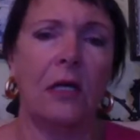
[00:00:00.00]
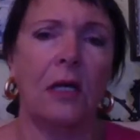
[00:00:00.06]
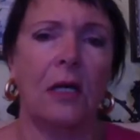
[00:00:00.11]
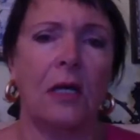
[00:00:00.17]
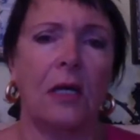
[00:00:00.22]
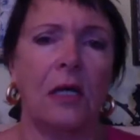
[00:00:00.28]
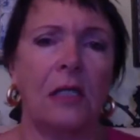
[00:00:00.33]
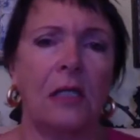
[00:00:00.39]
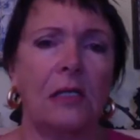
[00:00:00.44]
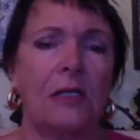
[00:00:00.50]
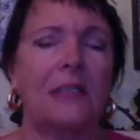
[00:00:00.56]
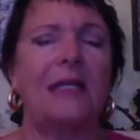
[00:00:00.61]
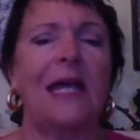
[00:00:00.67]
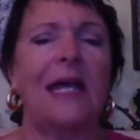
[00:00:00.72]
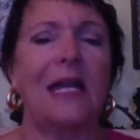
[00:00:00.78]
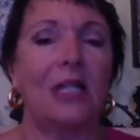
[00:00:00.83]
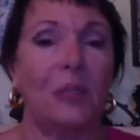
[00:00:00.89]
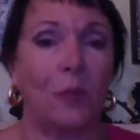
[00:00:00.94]
is
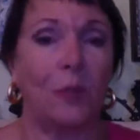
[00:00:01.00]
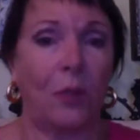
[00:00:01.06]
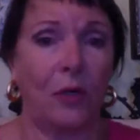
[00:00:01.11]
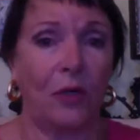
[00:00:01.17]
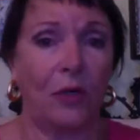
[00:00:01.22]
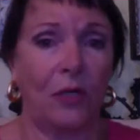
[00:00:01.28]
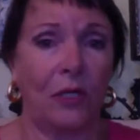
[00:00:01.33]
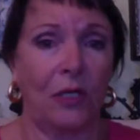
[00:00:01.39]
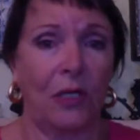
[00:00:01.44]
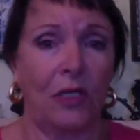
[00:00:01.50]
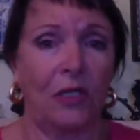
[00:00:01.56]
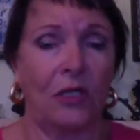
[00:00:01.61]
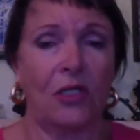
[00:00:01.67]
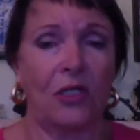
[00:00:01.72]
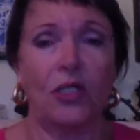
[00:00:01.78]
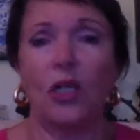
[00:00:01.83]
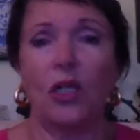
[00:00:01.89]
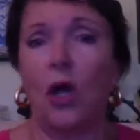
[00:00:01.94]
desperate. He
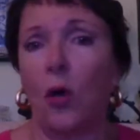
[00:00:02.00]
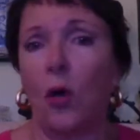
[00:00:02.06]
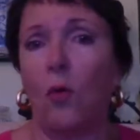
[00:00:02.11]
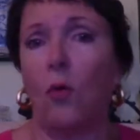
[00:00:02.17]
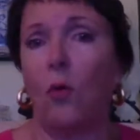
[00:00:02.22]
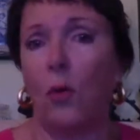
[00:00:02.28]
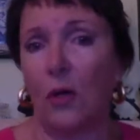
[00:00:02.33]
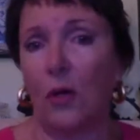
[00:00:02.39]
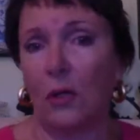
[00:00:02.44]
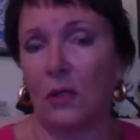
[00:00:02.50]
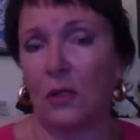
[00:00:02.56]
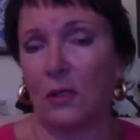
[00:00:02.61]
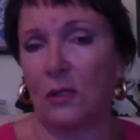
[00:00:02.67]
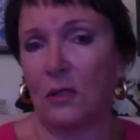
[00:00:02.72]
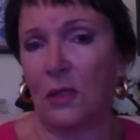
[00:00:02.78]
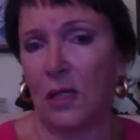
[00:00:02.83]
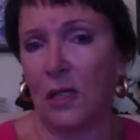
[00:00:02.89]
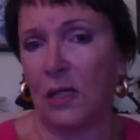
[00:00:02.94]
does not want
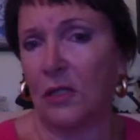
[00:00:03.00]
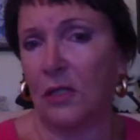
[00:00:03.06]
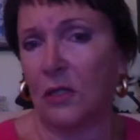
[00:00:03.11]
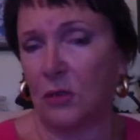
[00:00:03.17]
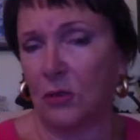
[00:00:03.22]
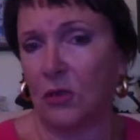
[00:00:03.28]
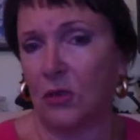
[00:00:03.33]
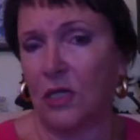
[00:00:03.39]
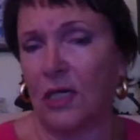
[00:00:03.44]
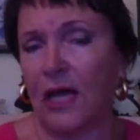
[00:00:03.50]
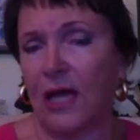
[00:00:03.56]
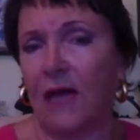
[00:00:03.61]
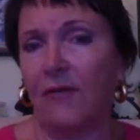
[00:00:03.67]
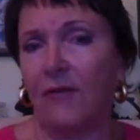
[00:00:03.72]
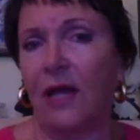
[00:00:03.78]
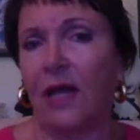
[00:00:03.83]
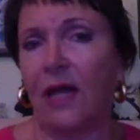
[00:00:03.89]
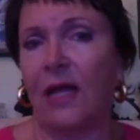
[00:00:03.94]
his daughter to
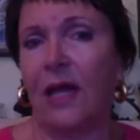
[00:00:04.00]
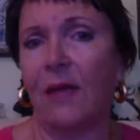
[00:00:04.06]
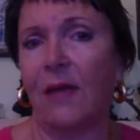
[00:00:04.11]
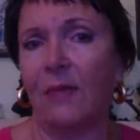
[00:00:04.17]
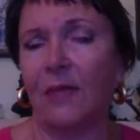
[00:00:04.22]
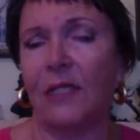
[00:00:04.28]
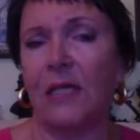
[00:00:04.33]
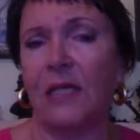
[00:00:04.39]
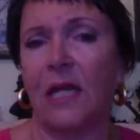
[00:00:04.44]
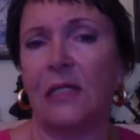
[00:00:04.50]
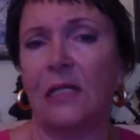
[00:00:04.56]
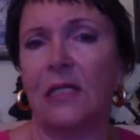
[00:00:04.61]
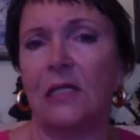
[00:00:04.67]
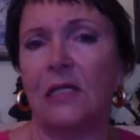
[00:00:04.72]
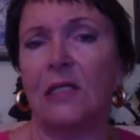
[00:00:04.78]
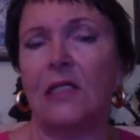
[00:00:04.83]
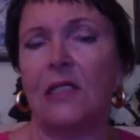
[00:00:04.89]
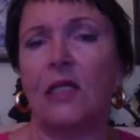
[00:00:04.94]
have a leg
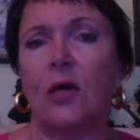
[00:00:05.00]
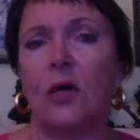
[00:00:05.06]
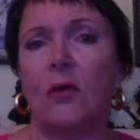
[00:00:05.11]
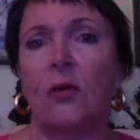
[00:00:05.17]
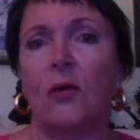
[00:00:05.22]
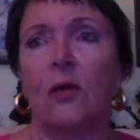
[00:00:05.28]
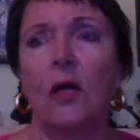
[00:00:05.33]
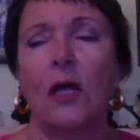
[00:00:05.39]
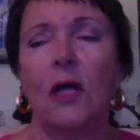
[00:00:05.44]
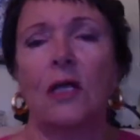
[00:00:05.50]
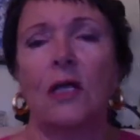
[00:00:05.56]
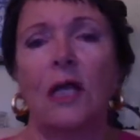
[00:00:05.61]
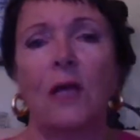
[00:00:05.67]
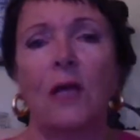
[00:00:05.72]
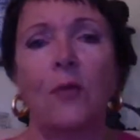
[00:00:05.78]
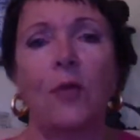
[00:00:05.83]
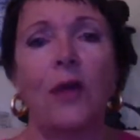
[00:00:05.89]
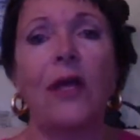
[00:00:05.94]
amputated, so
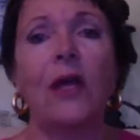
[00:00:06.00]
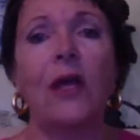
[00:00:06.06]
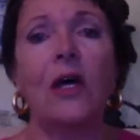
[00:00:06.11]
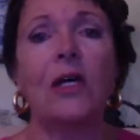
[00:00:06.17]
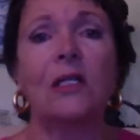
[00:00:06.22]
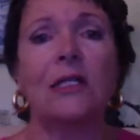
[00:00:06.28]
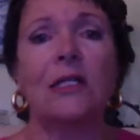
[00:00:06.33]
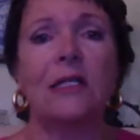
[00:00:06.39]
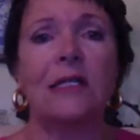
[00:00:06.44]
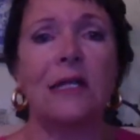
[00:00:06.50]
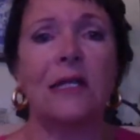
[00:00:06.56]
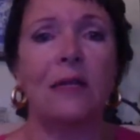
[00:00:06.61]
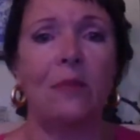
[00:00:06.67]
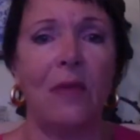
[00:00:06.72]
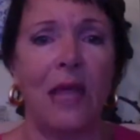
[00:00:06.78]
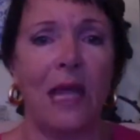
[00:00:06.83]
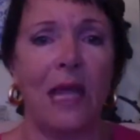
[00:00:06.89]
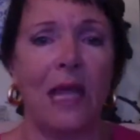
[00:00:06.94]
they bring her to see
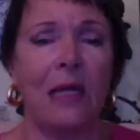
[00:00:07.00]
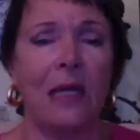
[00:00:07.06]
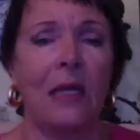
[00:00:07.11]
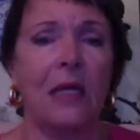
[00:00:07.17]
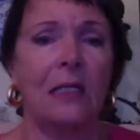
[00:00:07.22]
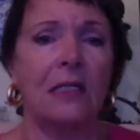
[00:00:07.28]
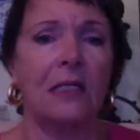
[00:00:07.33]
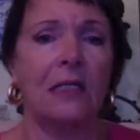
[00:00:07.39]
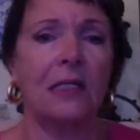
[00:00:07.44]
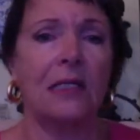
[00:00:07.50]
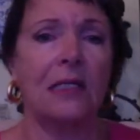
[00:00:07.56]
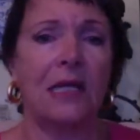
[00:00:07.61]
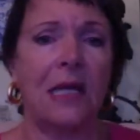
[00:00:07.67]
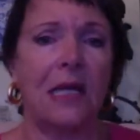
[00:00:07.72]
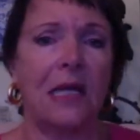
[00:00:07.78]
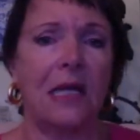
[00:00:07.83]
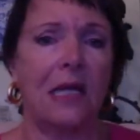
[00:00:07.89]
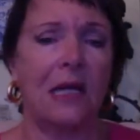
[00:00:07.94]
me to
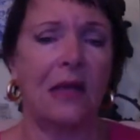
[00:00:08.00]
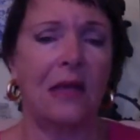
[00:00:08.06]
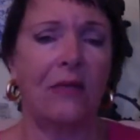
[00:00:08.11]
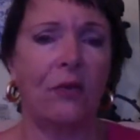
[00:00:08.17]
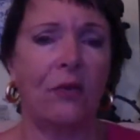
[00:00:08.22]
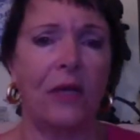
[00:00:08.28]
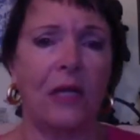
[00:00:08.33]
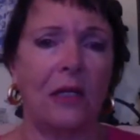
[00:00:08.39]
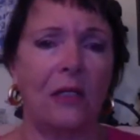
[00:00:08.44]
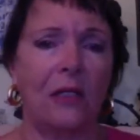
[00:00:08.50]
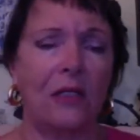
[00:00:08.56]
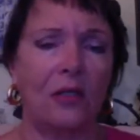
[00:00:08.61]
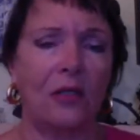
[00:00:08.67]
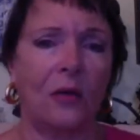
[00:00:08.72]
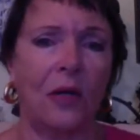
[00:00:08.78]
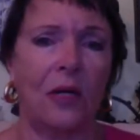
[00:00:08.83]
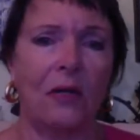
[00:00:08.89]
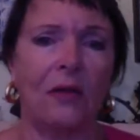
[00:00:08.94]
see if we can
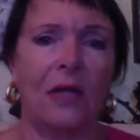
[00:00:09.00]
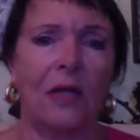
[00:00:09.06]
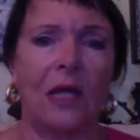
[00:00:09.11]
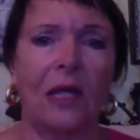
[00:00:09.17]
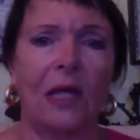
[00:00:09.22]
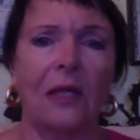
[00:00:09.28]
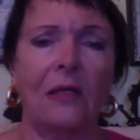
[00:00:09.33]
do anything.